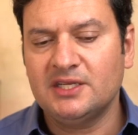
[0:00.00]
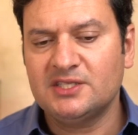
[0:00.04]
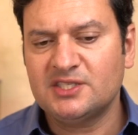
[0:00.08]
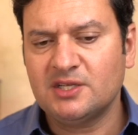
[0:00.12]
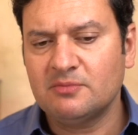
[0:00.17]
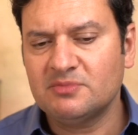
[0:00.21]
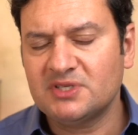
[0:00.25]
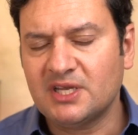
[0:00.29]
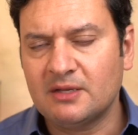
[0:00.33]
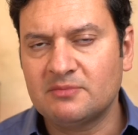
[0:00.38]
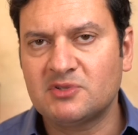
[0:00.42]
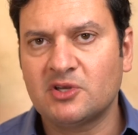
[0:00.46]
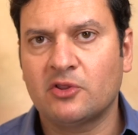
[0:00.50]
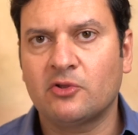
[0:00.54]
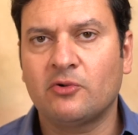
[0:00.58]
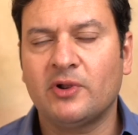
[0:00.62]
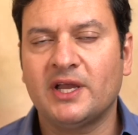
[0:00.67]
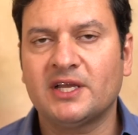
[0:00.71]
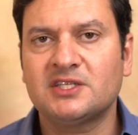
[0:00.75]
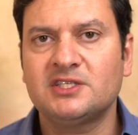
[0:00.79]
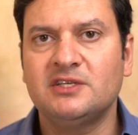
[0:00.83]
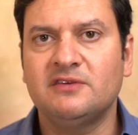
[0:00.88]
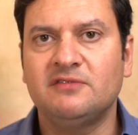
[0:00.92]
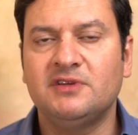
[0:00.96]
sometimes other
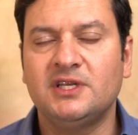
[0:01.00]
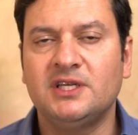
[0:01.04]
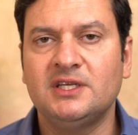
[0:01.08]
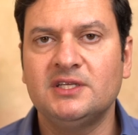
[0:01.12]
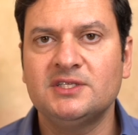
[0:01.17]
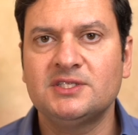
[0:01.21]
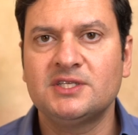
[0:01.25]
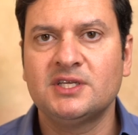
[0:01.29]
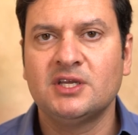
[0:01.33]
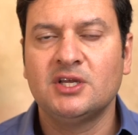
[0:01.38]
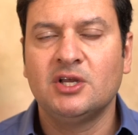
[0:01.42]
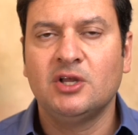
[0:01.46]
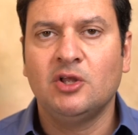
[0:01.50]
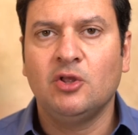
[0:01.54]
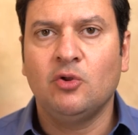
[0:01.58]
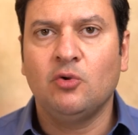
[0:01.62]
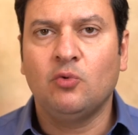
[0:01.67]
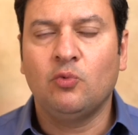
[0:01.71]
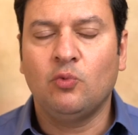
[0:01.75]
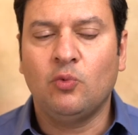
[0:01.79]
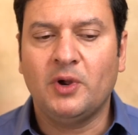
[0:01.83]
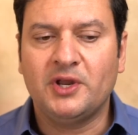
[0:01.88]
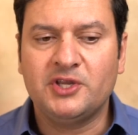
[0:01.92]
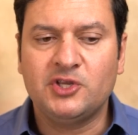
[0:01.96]
activities,
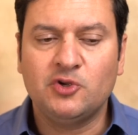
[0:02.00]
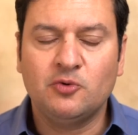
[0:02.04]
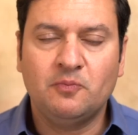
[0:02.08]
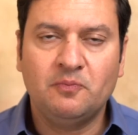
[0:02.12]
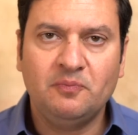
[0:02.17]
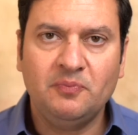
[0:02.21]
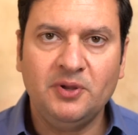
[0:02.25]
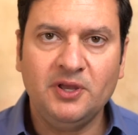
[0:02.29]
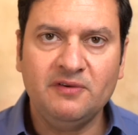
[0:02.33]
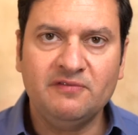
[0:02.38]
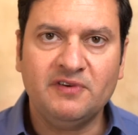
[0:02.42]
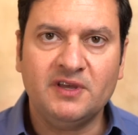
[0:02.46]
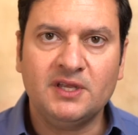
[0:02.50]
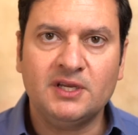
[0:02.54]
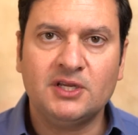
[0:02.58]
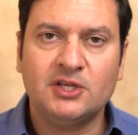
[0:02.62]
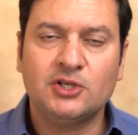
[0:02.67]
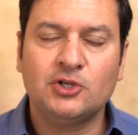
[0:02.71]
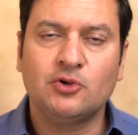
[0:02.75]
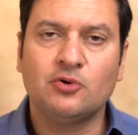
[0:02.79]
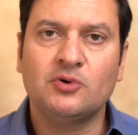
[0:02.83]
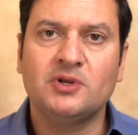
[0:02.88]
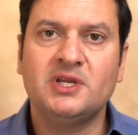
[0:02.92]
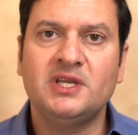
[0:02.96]
when you pivot,
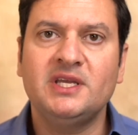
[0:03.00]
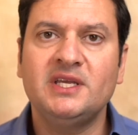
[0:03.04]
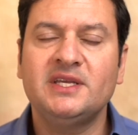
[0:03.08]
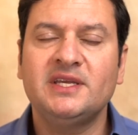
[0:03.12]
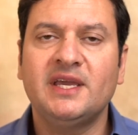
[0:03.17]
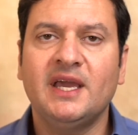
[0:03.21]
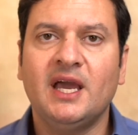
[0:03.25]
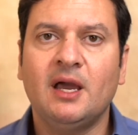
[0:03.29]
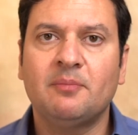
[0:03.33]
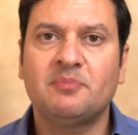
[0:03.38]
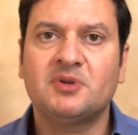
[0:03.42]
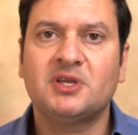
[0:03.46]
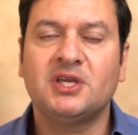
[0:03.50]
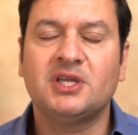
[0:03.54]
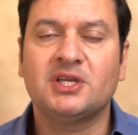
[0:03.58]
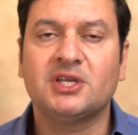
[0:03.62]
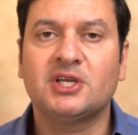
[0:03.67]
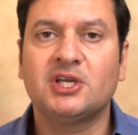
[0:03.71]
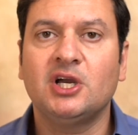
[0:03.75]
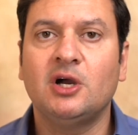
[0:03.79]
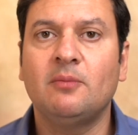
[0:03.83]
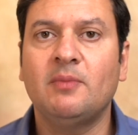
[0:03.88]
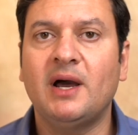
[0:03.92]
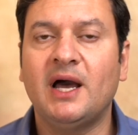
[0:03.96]
your kneecap can
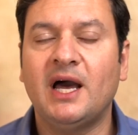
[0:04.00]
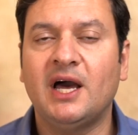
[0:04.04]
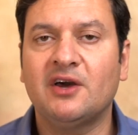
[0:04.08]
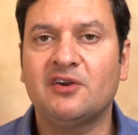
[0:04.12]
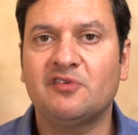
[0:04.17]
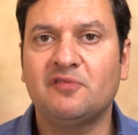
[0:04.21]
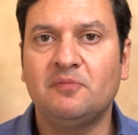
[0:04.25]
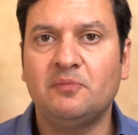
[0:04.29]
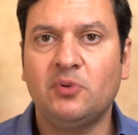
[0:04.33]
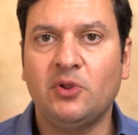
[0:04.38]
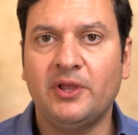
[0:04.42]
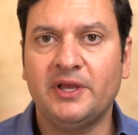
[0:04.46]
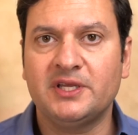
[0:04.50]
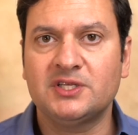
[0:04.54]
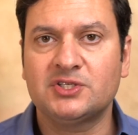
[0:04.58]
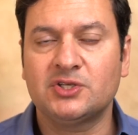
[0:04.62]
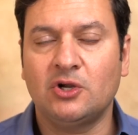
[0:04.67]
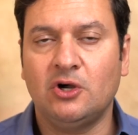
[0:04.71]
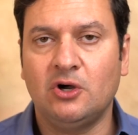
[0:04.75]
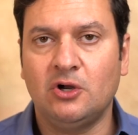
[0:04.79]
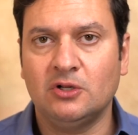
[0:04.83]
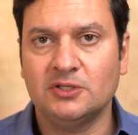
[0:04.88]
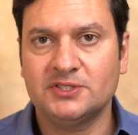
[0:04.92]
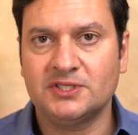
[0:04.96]
come out of place
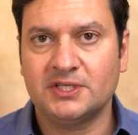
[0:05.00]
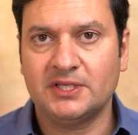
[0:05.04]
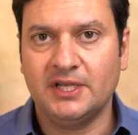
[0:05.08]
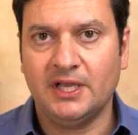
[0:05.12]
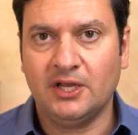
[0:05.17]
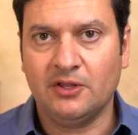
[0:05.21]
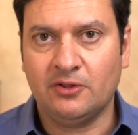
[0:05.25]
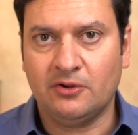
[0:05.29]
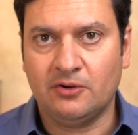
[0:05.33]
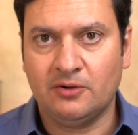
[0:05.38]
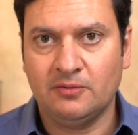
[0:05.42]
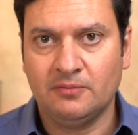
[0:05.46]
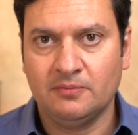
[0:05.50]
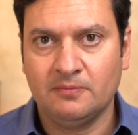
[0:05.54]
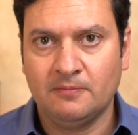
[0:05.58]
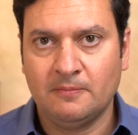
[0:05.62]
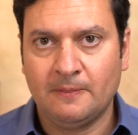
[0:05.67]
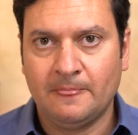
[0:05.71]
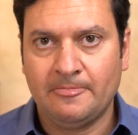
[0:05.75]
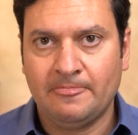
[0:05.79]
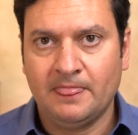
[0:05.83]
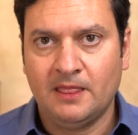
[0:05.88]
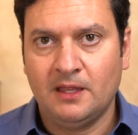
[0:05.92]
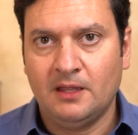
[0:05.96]
altogether.
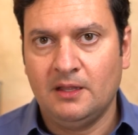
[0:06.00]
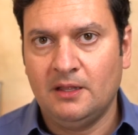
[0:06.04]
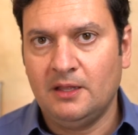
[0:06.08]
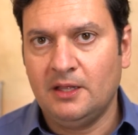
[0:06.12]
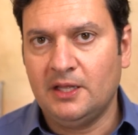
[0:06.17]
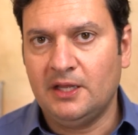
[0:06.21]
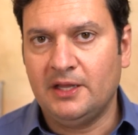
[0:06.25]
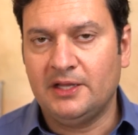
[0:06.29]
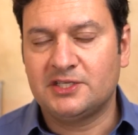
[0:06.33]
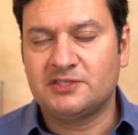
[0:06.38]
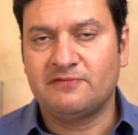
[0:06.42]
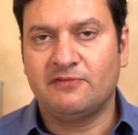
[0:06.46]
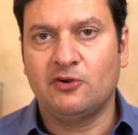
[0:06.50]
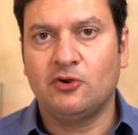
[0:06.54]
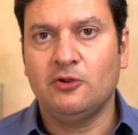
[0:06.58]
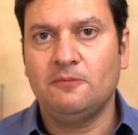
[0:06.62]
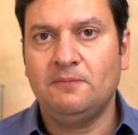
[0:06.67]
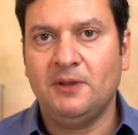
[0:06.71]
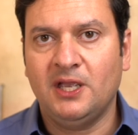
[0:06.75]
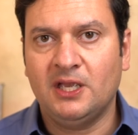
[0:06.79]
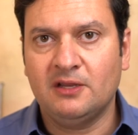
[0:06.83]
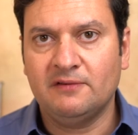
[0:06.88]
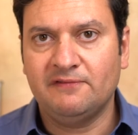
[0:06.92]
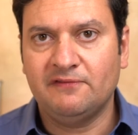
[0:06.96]
It's very
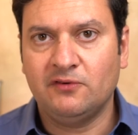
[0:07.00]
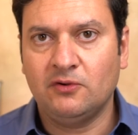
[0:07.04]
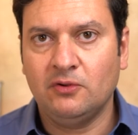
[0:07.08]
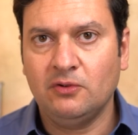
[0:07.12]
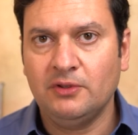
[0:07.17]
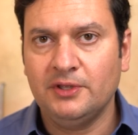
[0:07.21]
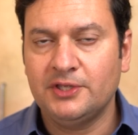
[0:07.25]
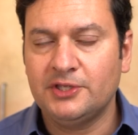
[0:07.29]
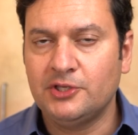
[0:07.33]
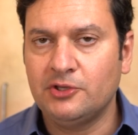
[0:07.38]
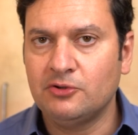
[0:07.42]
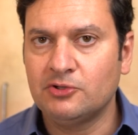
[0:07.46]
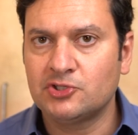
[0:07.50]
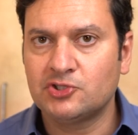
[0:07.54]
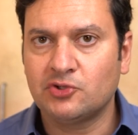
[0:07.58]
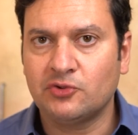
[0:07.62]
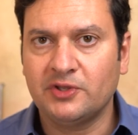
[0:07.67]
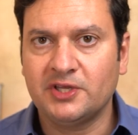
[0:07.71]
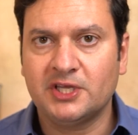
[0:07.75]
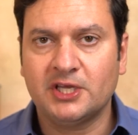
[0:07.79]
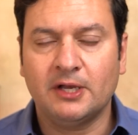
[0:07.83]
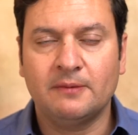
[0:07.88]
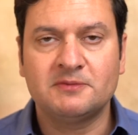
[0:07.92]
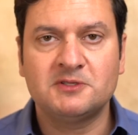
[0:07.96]
painful,
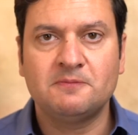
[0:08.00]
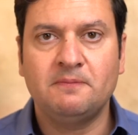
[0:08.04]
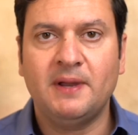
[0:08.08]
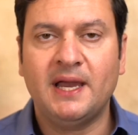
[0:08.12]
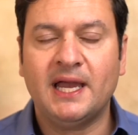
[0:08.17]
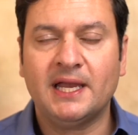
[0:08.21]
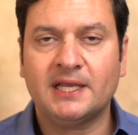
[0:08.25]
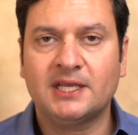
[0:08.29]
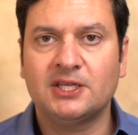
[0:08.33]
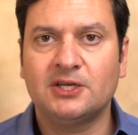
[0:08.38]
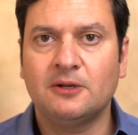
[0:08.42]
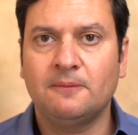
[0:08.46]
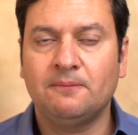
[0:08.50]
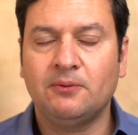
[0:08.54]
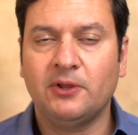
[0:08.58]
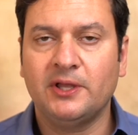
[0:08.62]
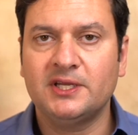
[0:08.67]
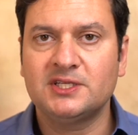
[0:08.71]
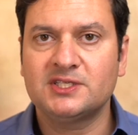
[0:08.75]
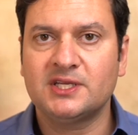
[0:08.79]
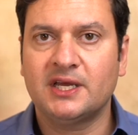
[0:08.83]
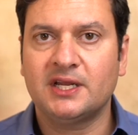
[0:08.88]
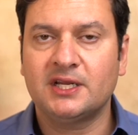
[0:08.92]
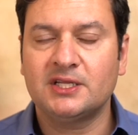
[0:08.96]
usually comes back into
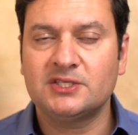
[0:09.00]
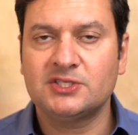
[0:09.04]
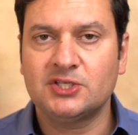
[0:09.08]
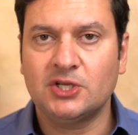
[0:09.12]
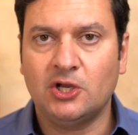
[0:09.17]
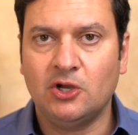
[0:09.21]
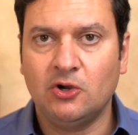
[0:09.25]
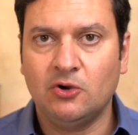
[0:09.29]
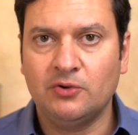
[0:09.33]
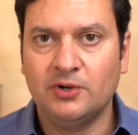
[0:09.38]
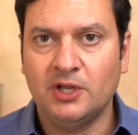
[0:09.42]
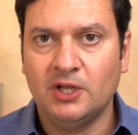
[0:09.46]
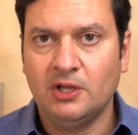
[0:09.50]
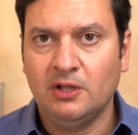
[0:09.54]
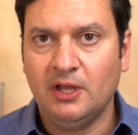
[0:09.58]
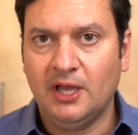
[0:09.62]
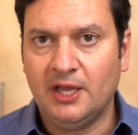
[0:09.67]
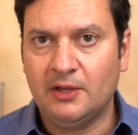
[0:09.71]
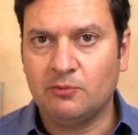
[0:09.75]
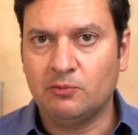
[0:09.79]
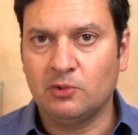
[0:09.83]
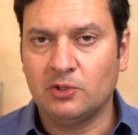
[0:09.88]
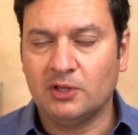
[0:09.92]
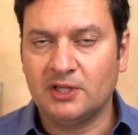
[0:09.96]
place on its own,
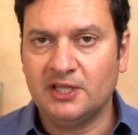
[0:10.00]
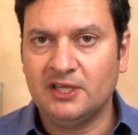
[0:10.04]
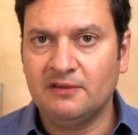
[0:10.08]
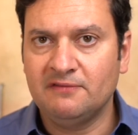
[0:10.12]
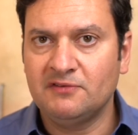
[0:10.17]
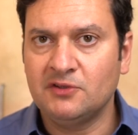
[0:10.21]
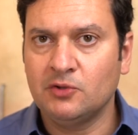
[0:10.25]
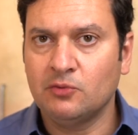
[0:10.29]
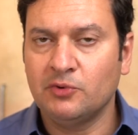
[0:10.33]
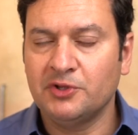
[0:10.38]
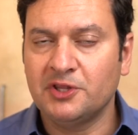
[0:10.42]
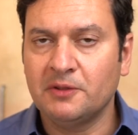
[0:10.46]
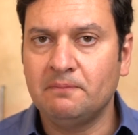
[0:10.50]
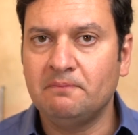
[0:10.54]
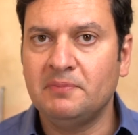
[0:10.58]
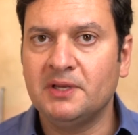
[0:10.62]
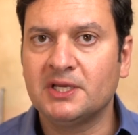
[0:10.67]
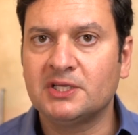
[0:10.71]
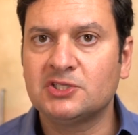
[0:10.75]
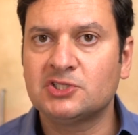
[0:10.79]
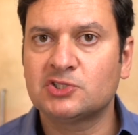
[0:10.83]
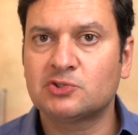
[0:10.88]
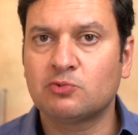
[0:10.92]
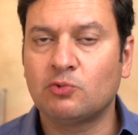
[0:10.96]
and will leave you with a
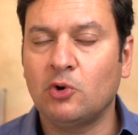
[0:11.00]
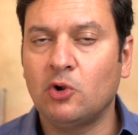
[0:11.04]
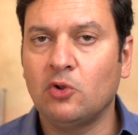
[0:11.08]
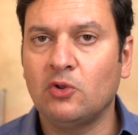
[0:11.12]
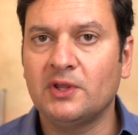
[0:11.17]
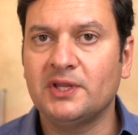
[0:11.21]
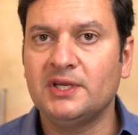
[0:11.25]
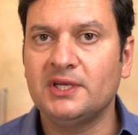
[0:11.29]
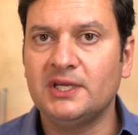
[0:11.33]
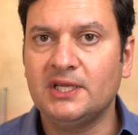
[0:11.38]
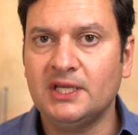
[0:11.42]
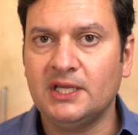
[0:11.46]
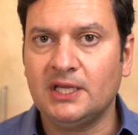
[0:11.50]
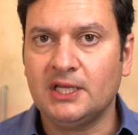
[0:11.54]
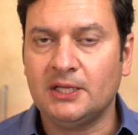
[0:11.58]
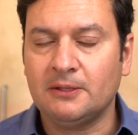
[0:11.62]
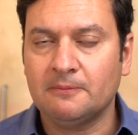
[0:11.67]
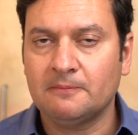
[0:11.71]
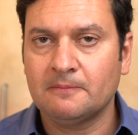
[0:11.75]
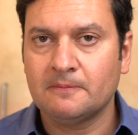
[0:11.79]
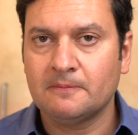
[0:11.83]
big swollen knee.